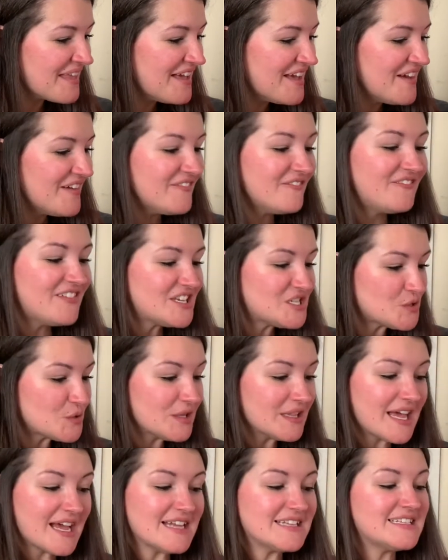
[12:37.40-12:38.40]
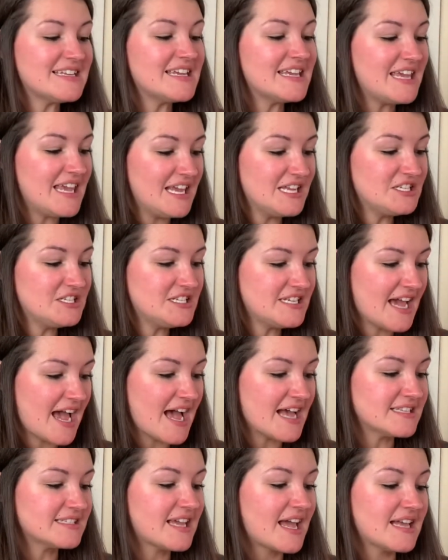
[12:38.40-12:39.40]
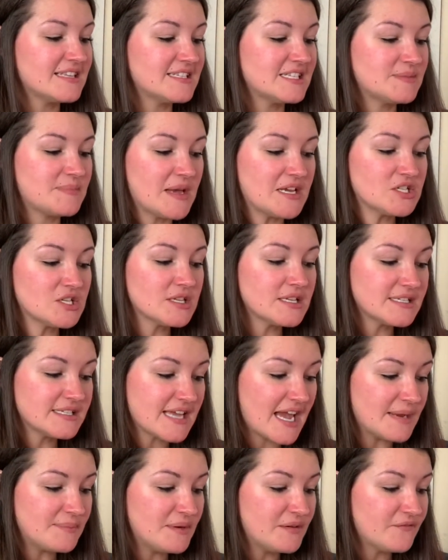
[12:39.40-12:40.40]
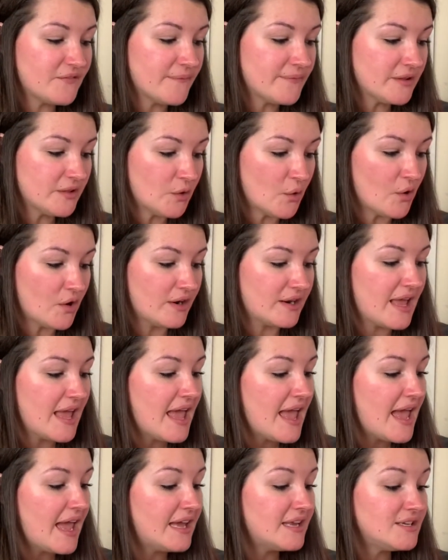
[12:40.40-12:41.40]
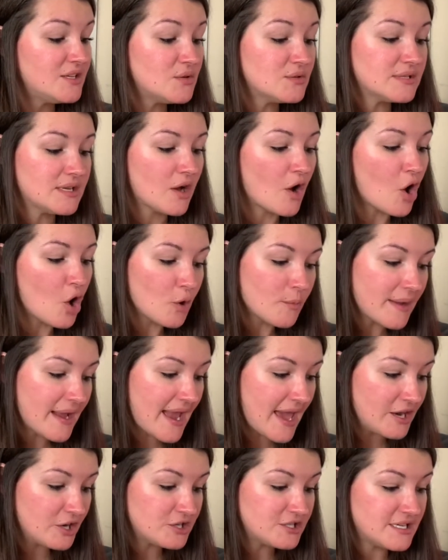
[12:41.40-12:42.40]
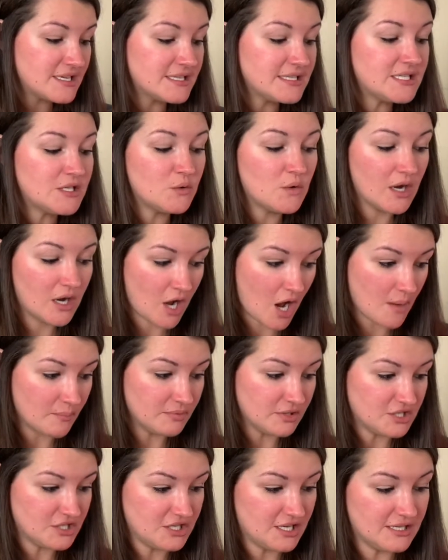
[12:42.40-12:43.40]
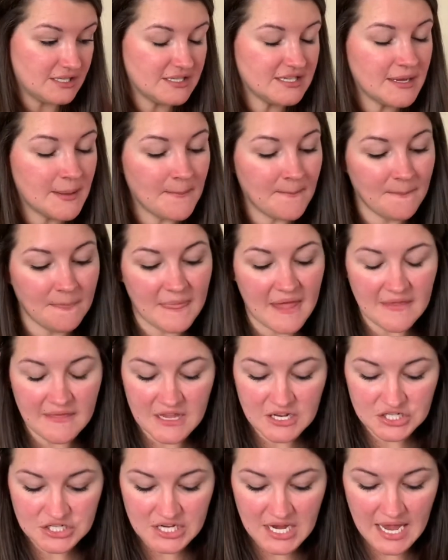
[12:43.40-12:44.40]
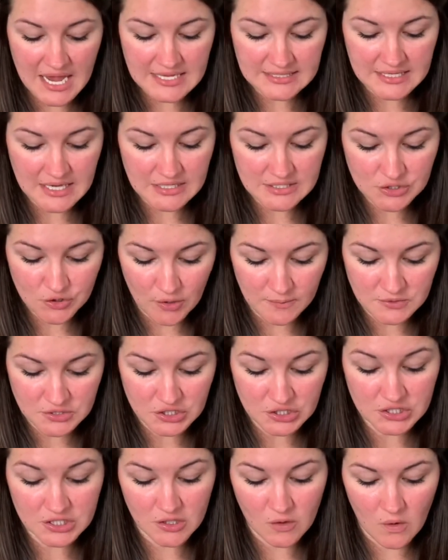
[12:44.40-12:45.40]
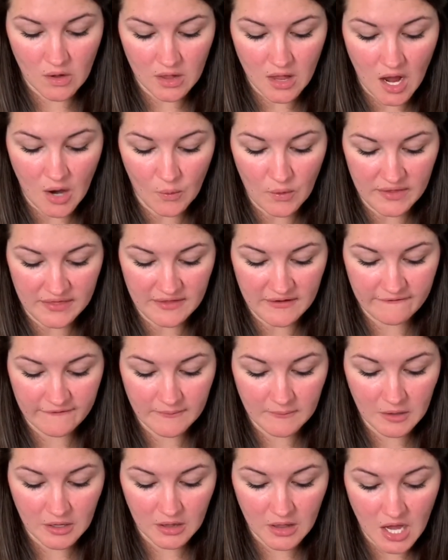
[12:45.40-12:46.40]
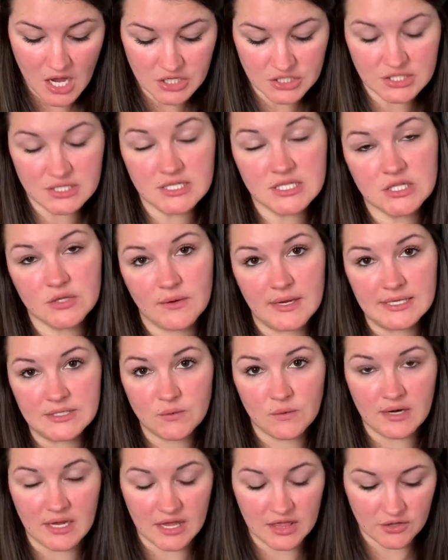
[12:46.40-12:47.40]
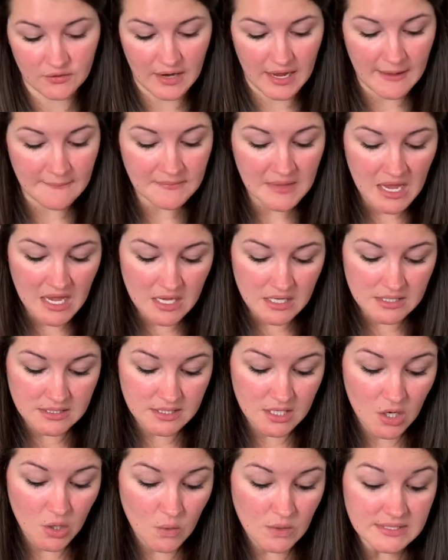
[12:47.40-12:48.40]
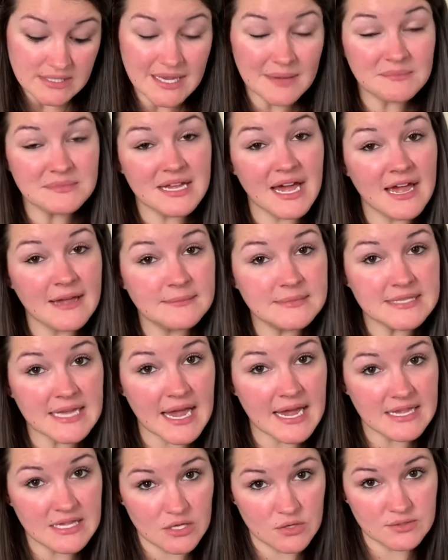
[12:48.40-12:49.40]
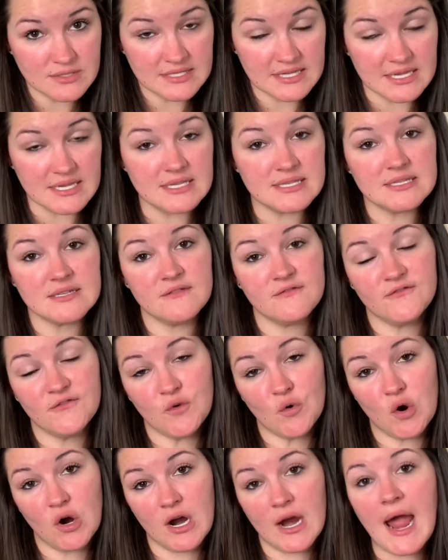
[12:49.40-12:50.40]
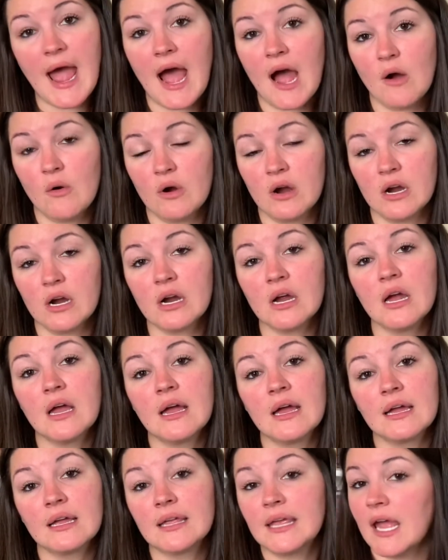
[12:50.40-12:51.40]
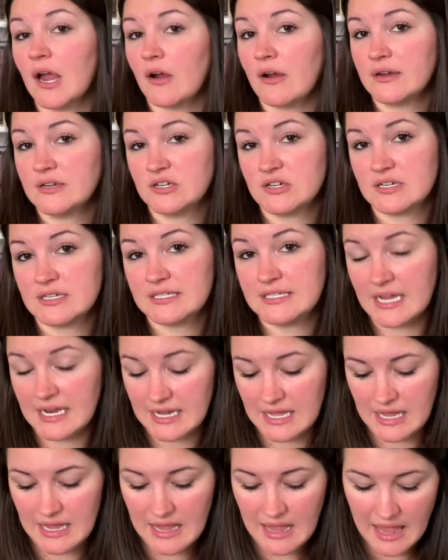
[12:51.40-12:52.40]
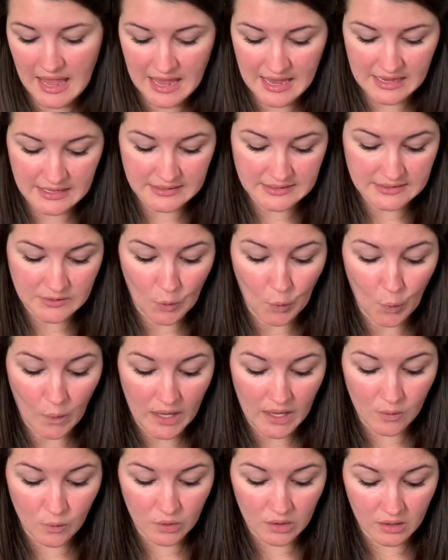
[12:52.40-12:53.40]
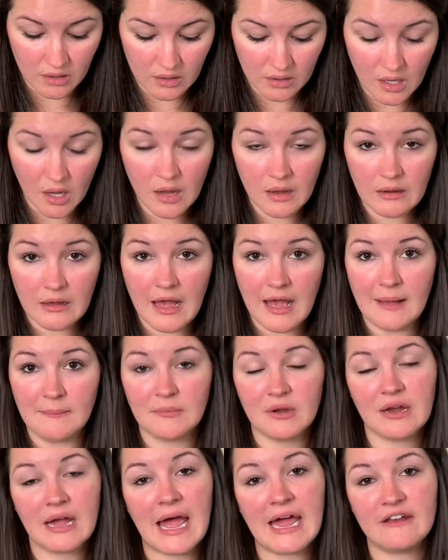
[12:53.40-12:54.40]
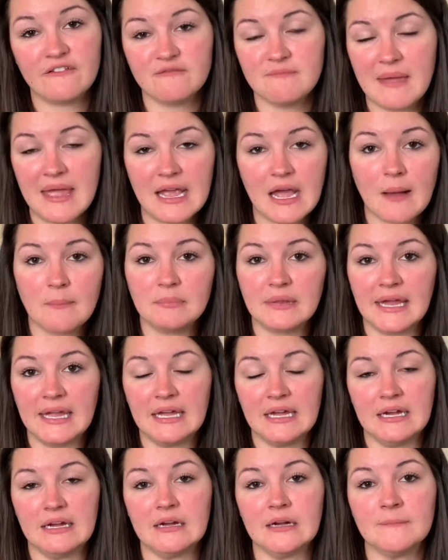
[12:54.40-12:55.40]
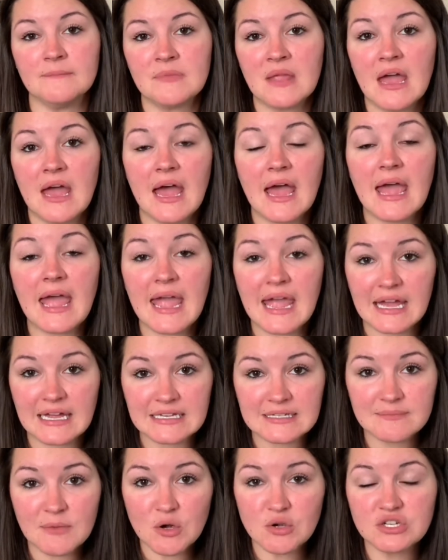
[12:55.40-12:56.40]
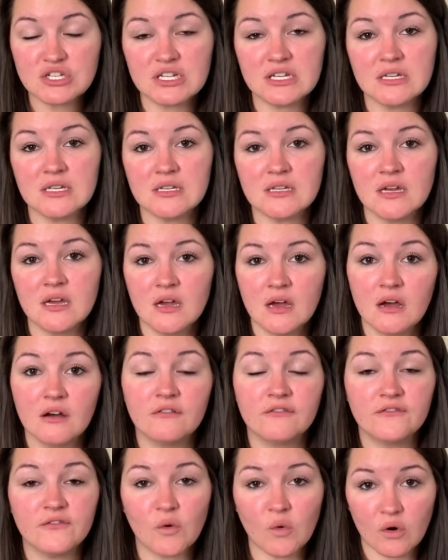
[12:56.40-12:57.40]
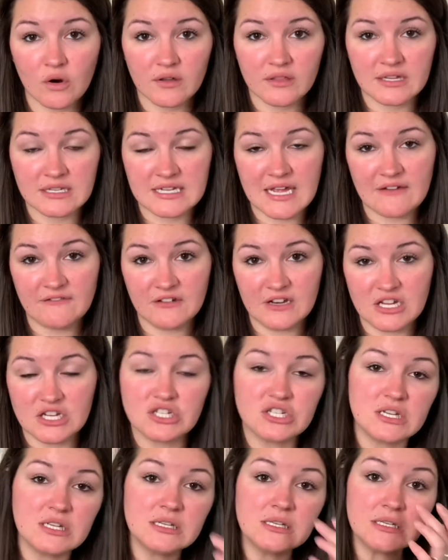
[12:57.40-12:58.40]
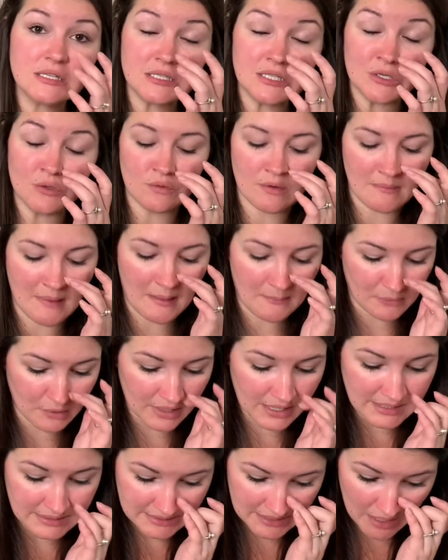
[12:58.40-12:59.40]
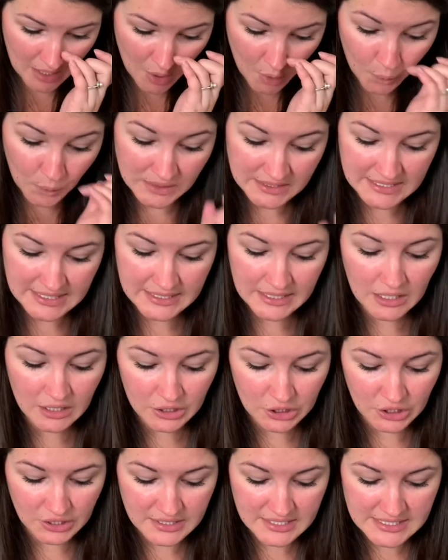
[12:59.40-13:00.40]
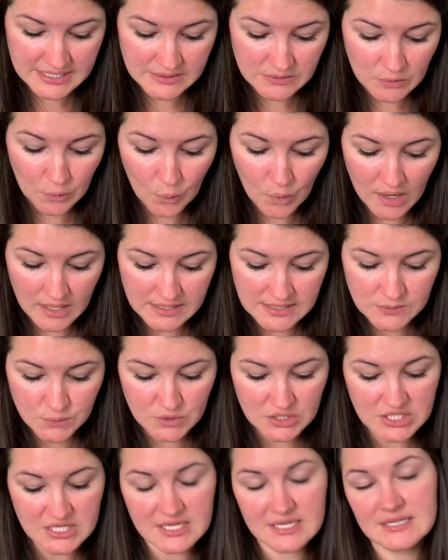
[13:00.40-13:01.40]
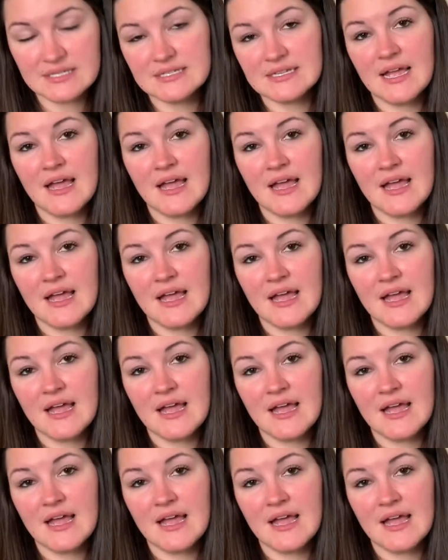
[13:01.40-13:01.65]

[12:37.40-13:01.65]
visualizing each task as a special assignment from the Lord and using all my energies to accomplish it. And then she has a scripture to go along with it from Colossians 3:23. So sometimes I use this for our character study, and we will kind of make up a hand motion for the definition to remember it. We did alertness once, which is